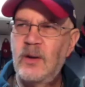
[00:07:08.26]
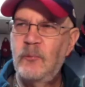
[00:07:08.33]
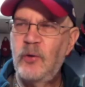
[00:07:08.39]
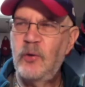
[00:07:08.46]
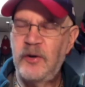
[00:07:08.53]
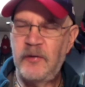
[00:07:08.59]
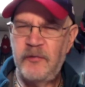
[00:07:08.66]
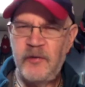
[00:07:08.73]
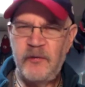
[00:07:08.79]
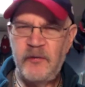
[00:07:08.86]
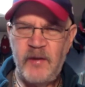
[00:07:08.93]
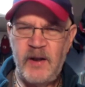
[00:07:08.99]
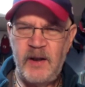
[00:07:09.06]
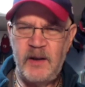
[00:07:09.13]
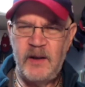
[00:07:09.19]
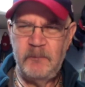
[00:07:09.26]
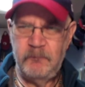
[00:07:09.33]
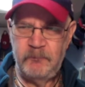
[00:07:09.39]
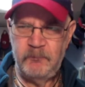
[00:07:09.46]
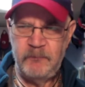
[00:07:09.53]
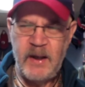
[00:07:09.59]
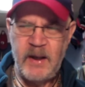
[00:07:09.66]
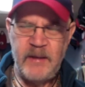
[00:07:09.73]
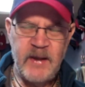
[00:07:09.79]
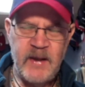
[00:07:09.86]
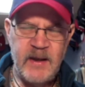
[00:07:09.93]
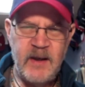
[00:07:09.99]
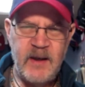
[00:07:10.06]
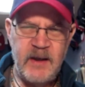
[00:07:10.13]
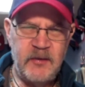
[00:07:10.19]
I'm wondering if they had
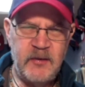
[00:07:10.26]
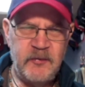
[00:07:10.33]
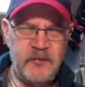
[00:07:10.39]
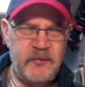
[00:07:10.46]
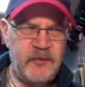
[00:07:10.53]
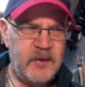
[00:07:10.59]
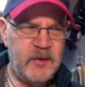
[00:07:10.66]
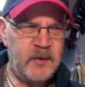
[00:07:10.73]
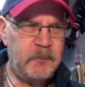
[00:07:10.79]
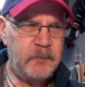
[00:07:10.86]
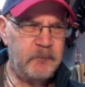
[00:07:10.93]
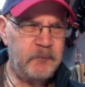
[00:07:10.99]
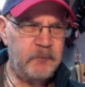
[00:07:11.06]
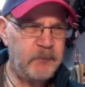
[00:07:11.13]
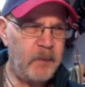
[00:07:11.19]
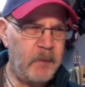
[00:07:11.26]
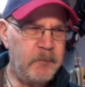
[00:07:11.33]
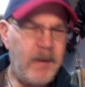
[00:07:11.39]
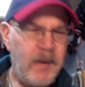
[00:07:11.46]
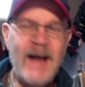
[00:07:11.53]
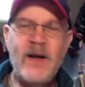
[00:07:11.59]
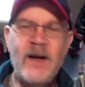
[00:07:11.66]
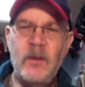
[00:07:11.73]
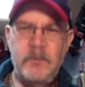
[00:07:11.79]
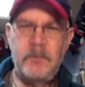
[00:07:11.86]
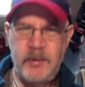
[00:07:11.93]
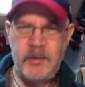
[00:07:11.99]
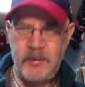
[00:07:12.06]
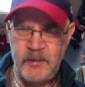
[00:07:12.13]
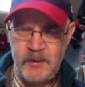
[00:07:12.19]
that kind of backup
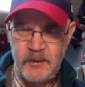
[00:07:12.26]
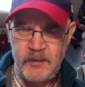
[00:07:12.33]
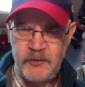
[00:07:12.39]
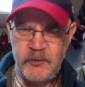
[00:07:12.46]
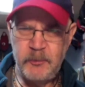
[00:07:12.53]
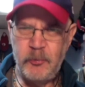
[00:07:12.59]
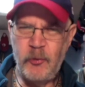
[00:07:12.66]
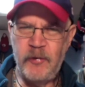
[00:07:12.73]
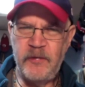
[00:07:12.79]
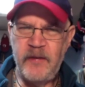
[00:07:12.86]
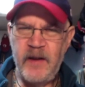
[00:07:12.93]
support